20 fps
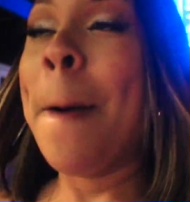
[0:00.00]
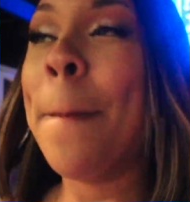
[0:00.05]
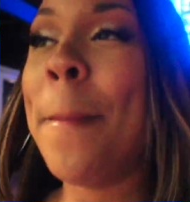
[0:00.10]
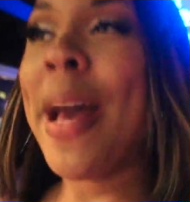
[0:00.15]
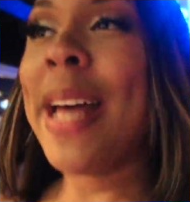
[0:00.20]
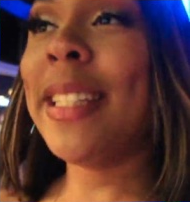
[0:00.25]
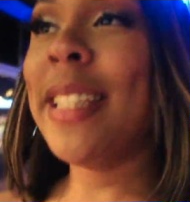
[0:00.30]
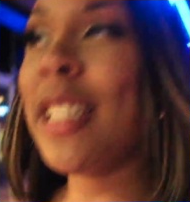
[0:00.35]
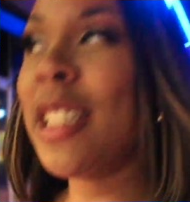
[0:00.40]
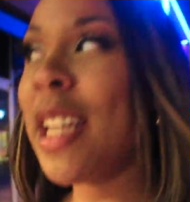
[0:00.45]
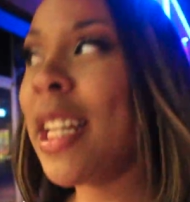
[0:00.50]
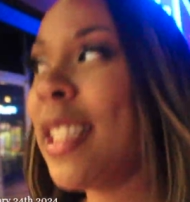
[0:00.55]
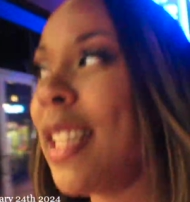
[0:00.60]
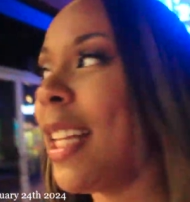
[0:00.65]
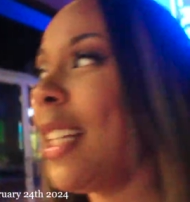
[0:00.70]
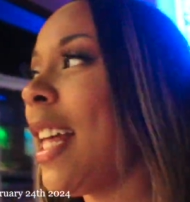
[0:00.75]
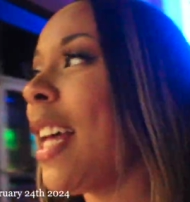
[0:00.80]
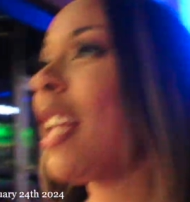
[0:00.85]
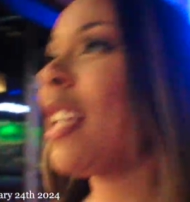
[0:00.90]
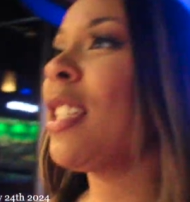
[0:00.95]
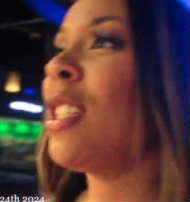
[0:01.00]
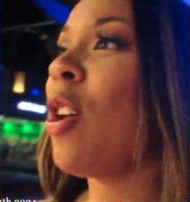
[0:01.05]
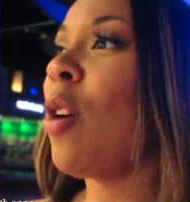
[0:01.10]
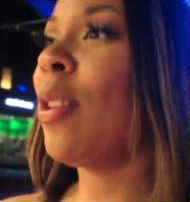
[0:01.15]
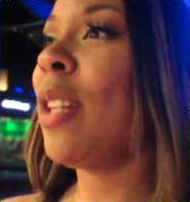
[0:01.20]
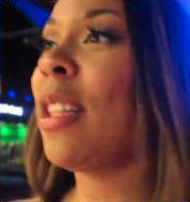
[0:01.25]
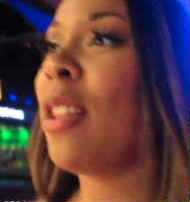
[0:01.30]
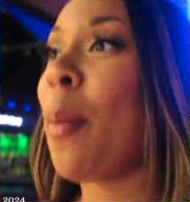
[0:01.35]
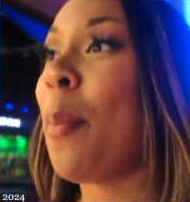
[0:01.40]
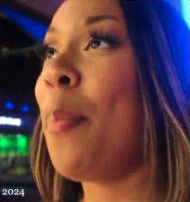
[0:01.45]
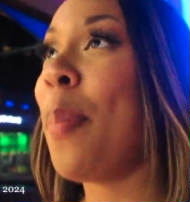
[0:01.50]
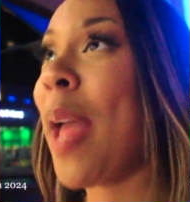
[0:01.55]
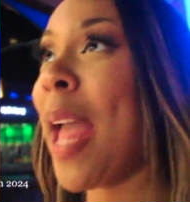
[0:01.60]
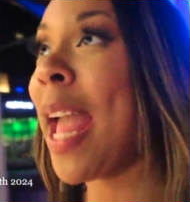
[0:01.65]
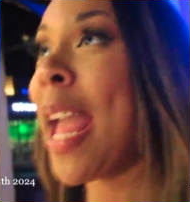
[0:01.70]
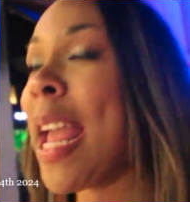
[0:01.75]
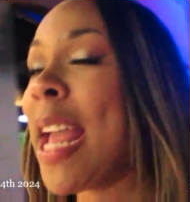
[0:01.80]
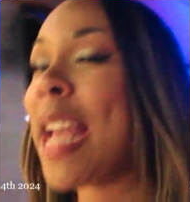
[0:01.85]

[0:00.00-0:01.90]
message us to let us know that the bay